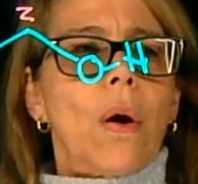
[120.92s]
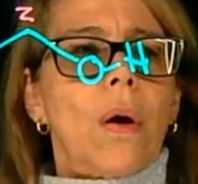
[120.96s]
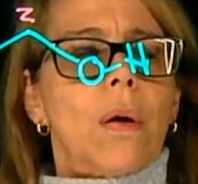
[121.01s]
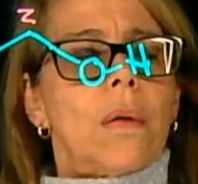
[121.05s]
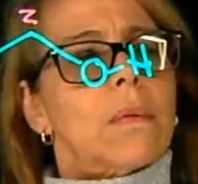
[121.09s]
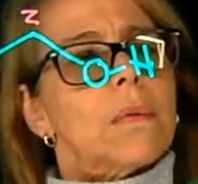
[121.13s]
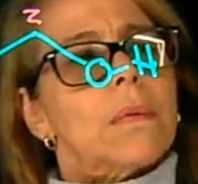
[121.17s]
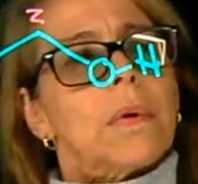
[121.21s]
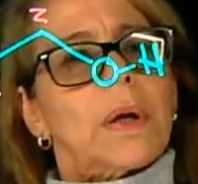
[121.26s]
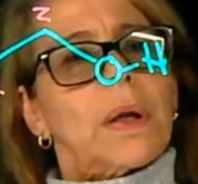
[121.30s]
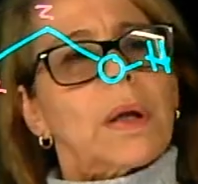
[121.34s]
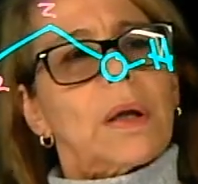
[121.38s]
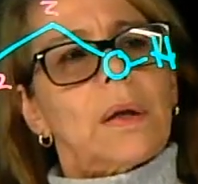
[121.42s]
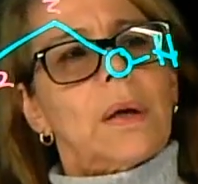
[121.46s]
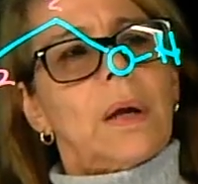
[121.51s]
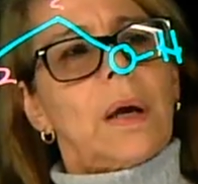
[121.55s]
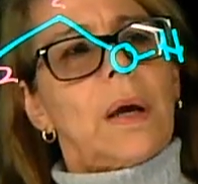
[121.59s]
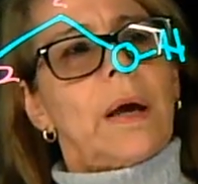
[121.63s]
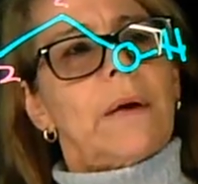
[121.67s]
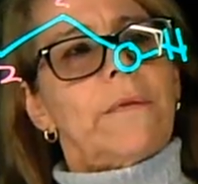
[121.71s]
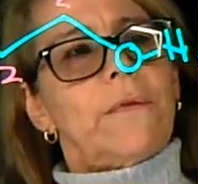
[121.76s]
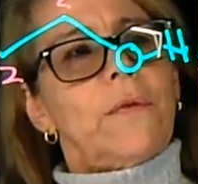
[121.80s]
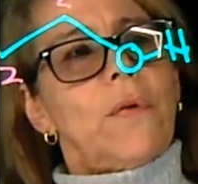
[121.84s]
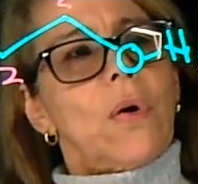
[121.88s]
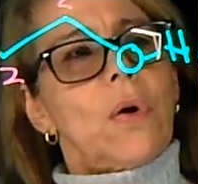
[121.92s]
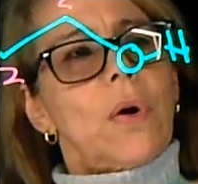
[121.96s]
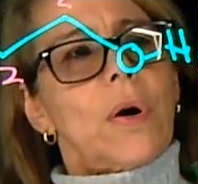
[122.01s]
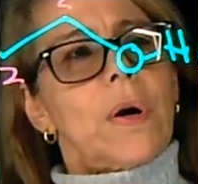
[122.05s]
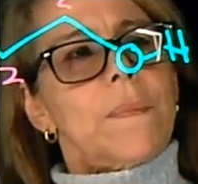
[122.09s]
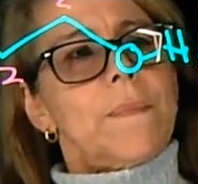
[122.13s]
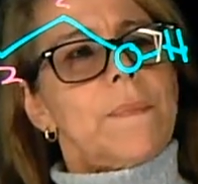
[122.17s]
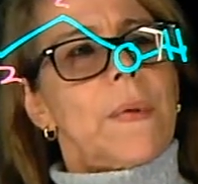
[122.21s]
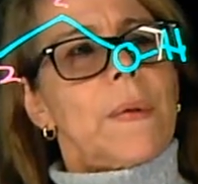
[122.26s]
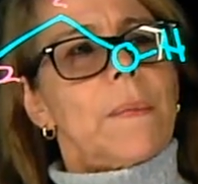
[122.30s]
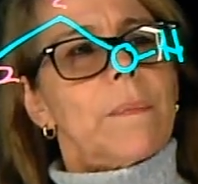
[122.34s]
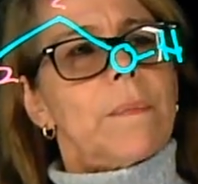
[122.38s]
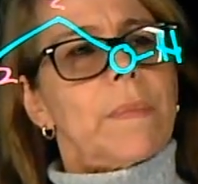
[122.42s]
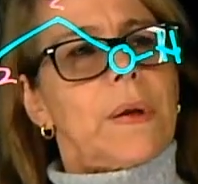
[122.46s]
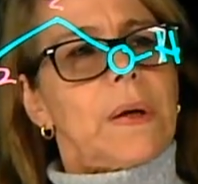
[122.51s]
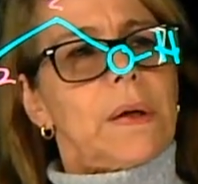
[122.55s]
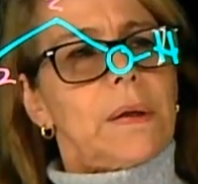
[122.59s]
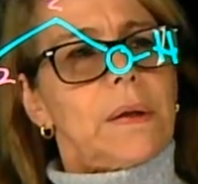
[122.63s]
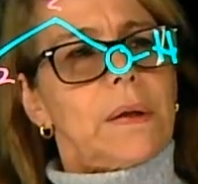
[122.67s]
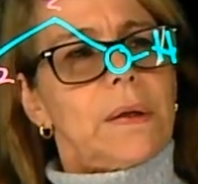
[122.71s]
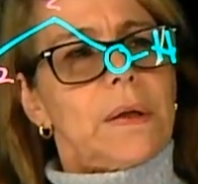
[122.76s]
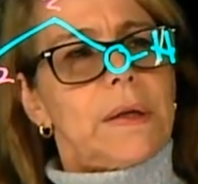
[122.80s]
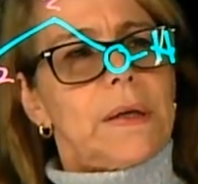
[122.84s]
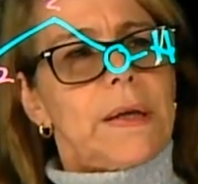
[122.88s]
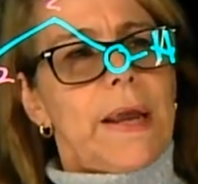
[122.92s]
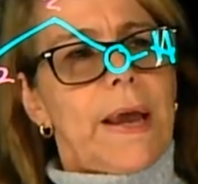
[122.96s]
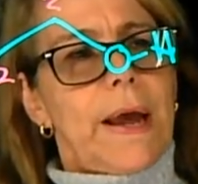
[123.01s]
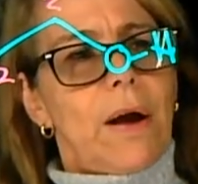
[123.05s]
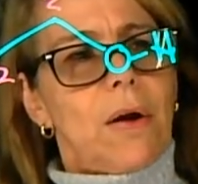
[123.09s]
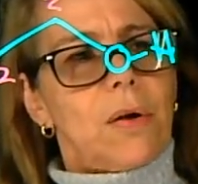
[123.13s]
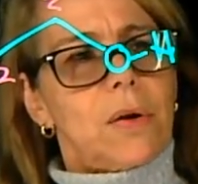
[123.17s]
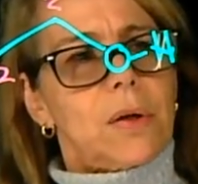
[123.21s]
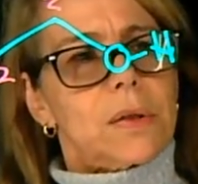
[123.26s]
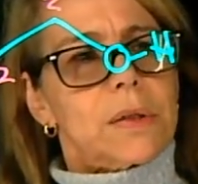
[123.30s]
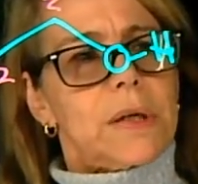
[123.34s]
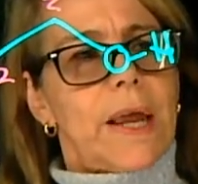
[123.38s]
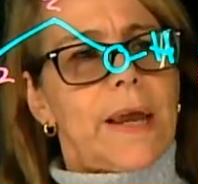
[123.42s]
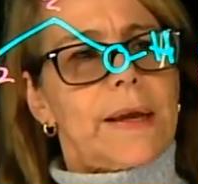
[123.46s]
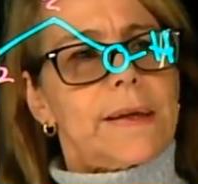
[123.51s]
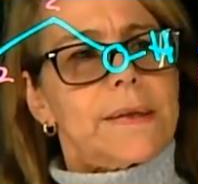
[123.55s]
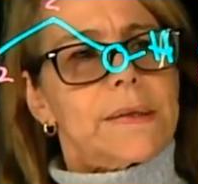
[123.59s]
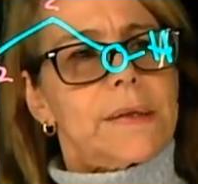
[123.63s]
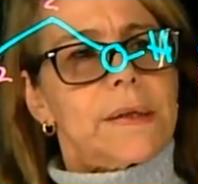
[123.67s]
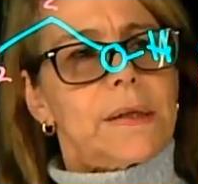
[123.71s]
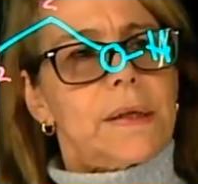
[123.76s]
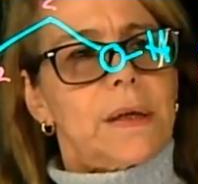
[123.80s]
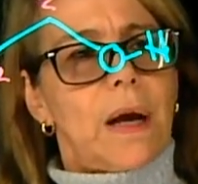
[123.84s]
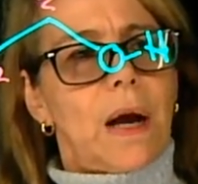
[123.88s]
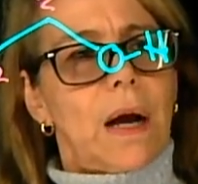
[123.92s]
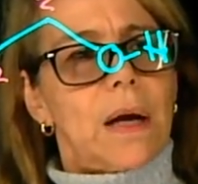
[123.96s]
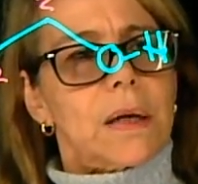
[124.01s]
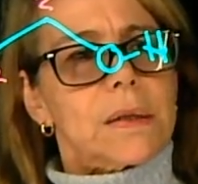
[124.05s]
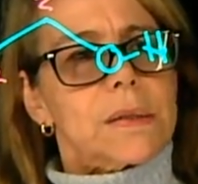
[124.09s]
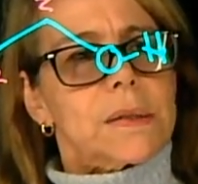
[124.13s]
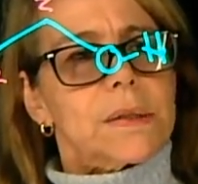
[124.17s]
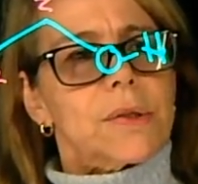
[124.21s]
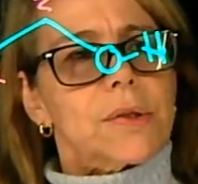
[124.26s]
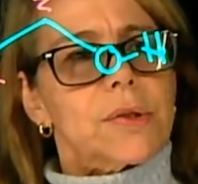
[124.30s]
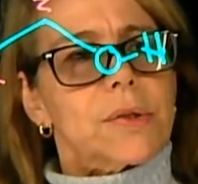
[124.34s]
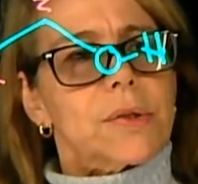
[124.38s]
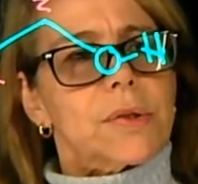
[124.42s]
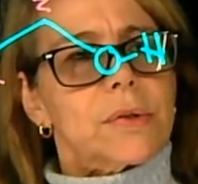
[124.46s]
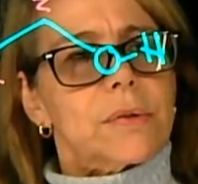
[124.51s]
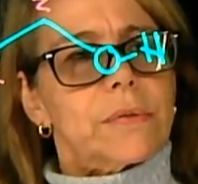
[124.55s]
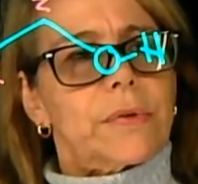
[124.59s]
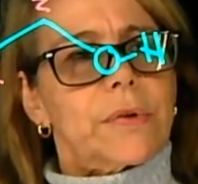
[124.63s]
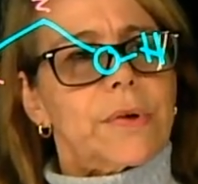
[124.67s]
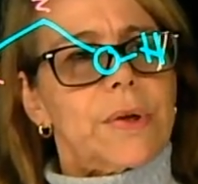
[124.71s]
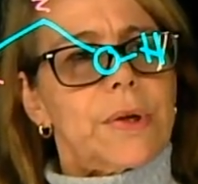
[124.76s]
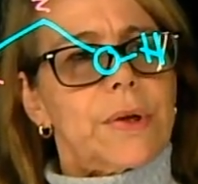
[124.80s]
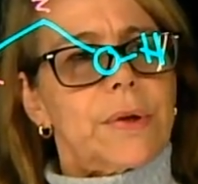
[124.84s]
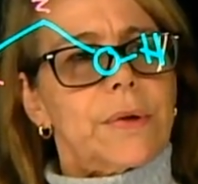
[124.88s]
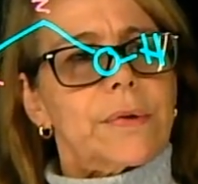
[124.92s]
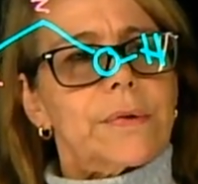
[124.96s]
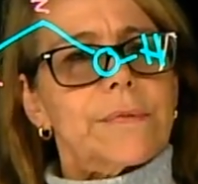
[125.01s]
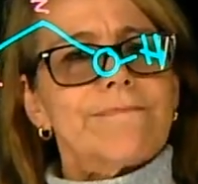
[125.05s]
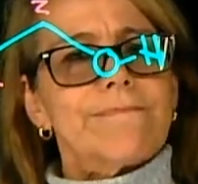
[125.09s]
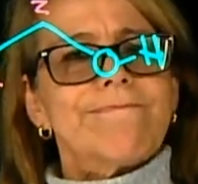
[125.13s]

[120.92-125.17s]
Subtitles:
we're going to have 4, and I'm going to now connect the oxygen over here.